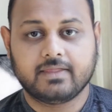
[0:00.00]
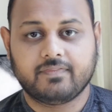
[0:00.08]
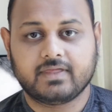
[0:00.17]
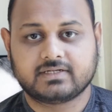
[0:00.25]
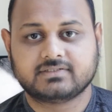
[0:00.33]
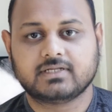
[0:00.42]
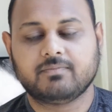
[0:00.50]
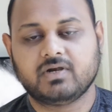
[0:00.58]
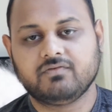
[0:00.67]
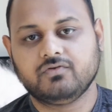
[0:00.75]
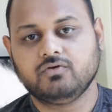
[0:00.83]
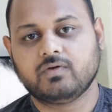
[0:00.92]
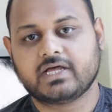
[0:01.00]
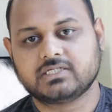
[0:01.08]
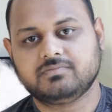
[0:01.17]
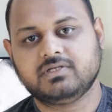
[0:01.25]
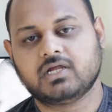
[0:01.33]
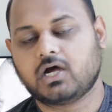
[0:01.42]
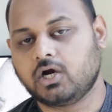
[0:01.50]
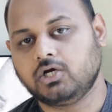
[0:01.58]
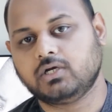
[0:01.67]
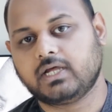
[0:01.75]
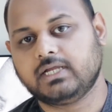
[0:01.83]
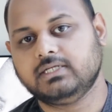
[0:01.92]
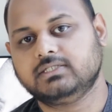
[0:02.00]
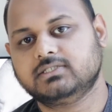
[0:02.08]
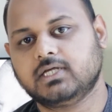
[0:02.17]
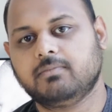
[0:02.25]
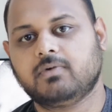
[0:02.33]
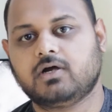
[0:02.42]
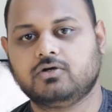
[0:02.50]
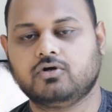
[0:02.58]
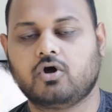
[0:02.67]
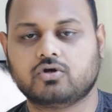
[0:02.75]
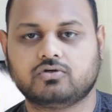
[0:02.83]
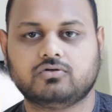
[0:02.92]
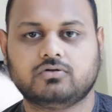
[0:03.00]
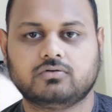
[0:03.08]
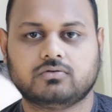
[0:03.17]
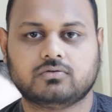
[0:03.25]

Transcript: that some revenue has been earned and some are not?